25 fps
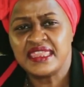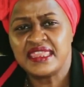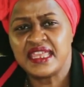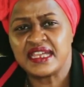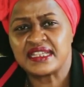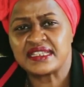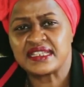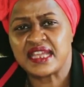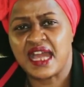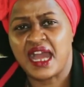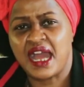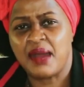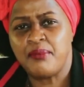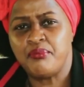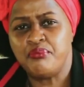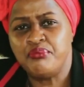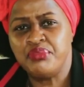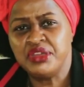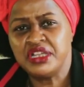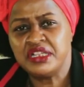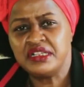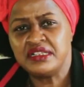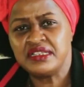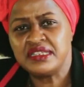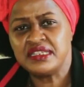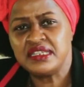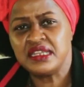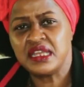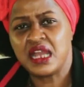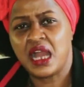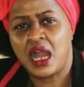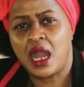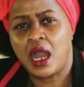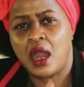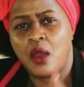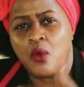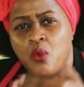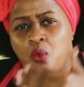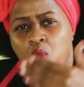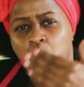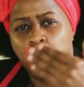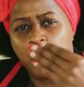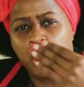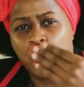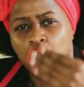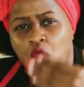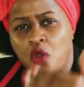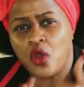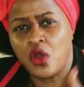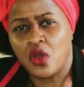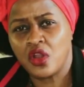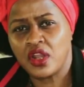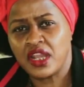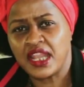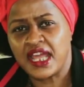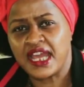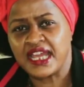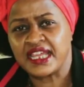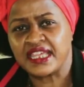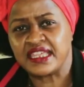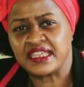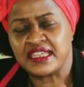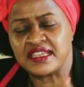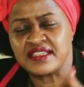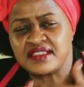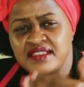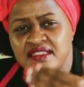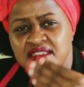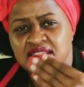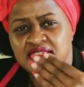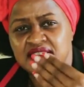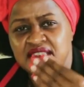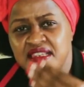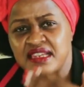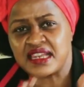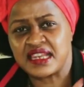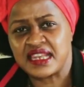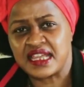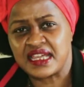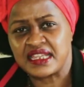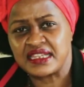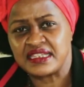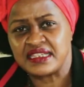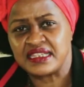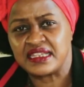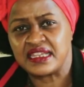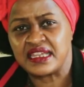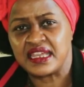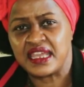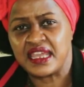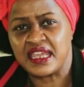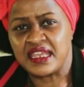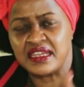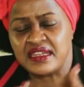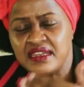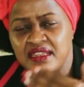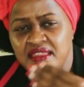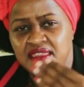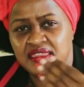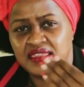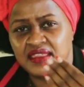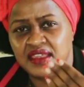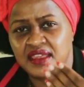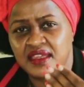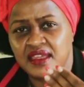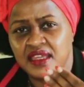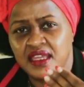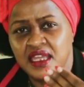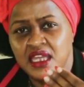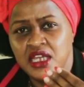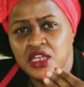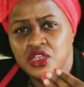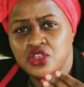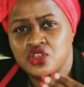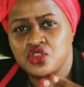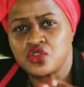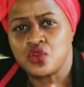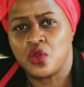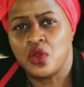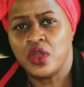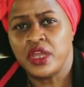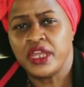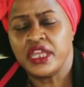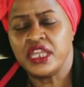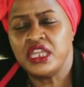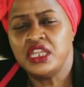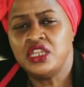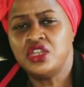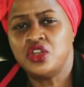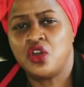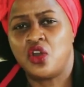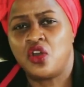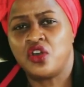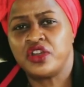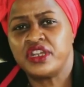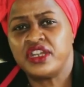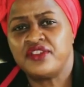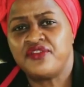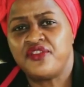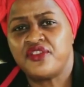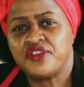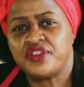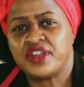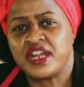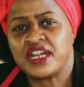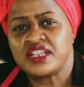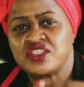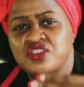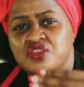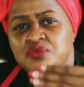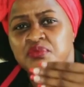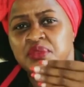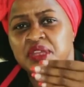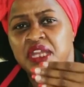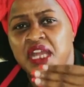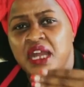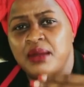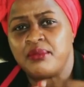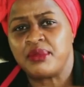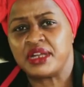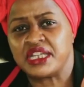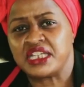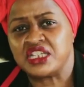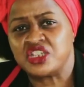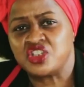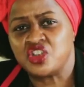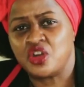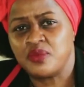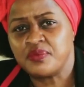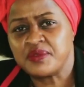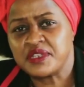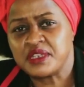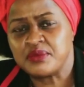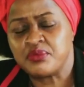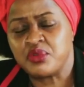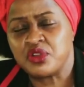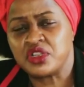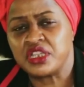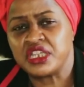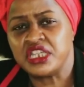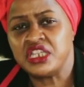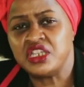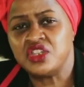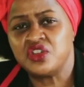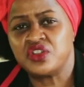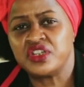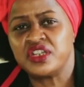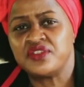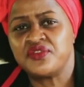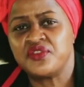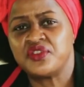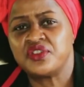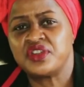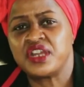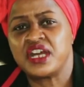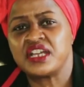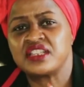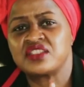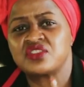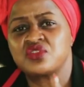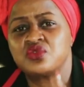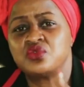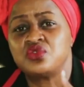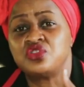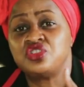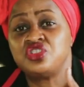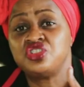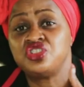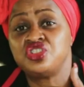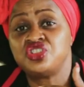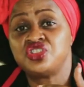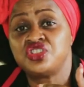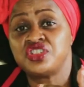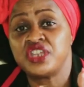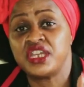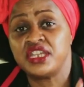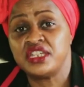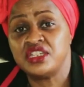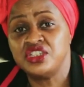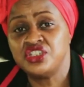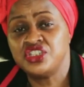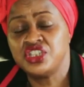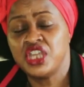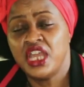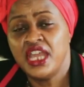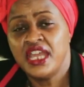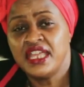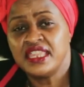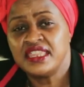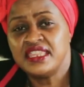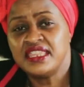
that are building a wall against us learning anything. So in order for us to become adaptable, in order for us to change,